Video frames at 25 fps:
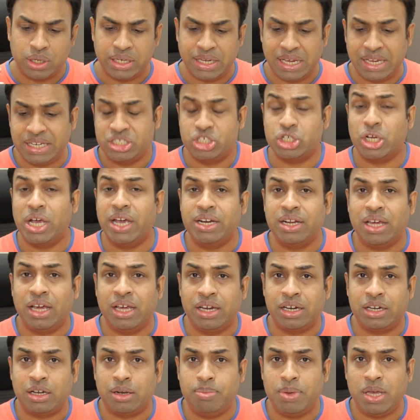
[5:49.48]
In China
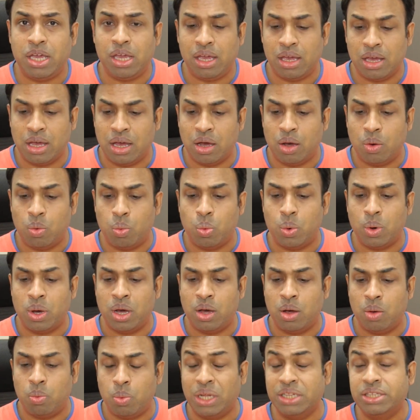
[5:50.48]
it will be
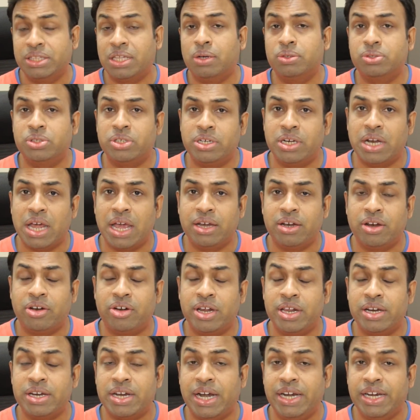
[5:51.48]

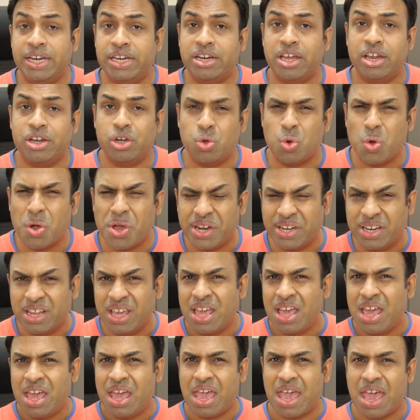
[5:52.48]
1999 yuan,
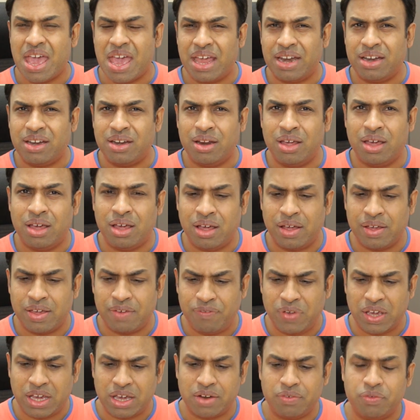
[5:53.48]
and
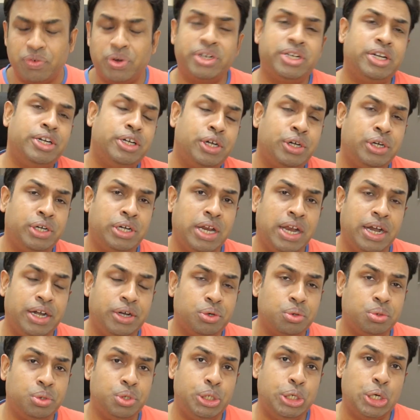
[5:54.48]
if we convert it
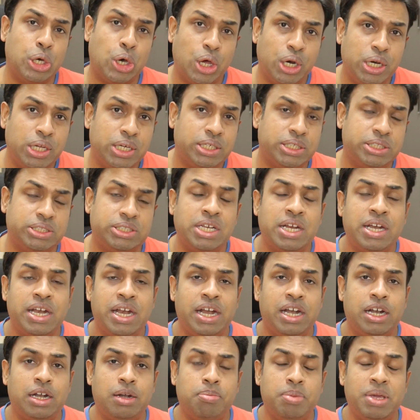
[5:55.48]
into dollars,
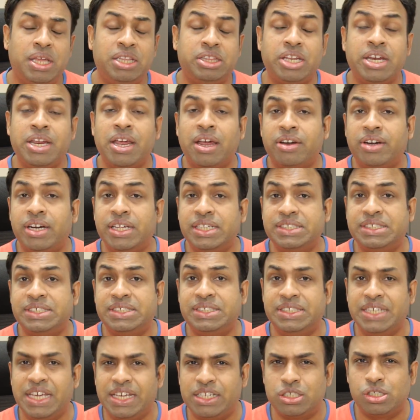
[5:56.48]
it will be
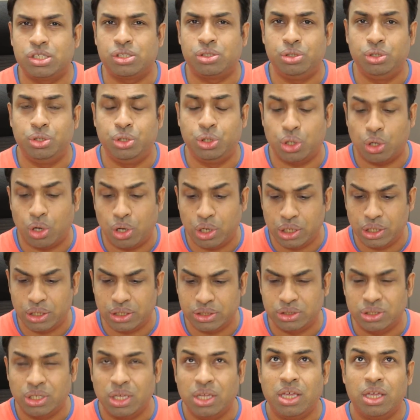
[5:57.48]

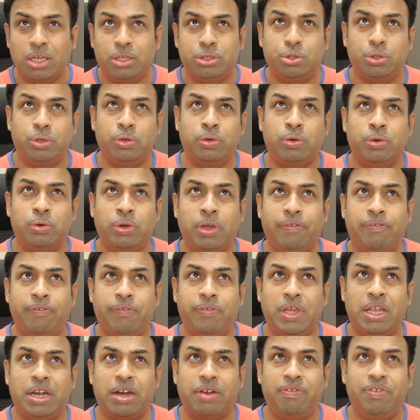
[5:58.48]
$306. So if
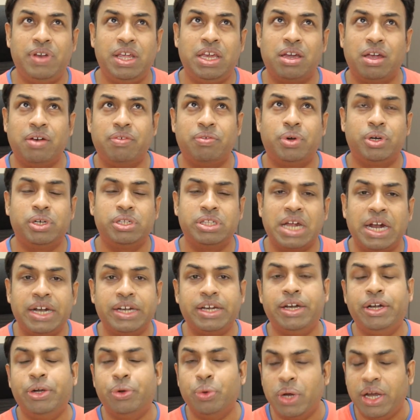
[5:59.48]
we roughly convert
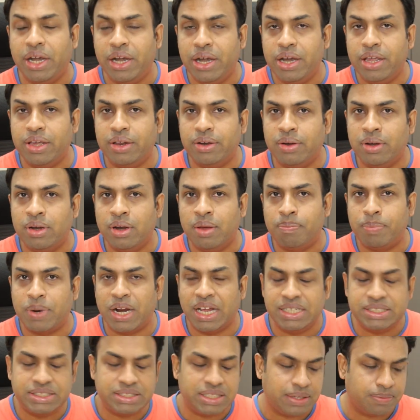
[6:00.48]
that into Indian
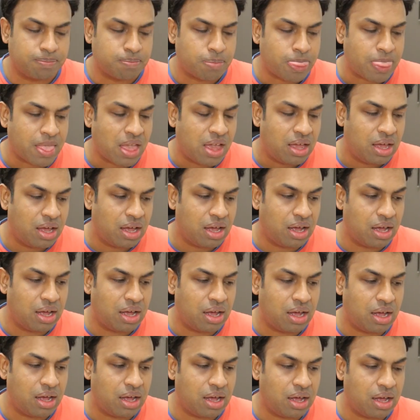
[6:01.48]
pricing,
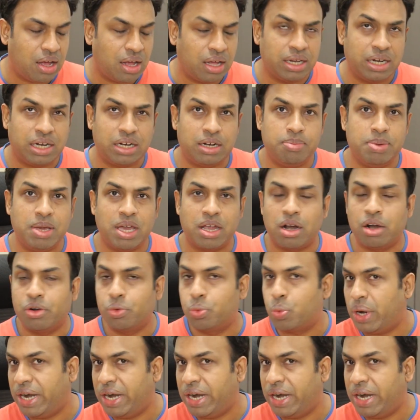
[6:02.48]
it will be around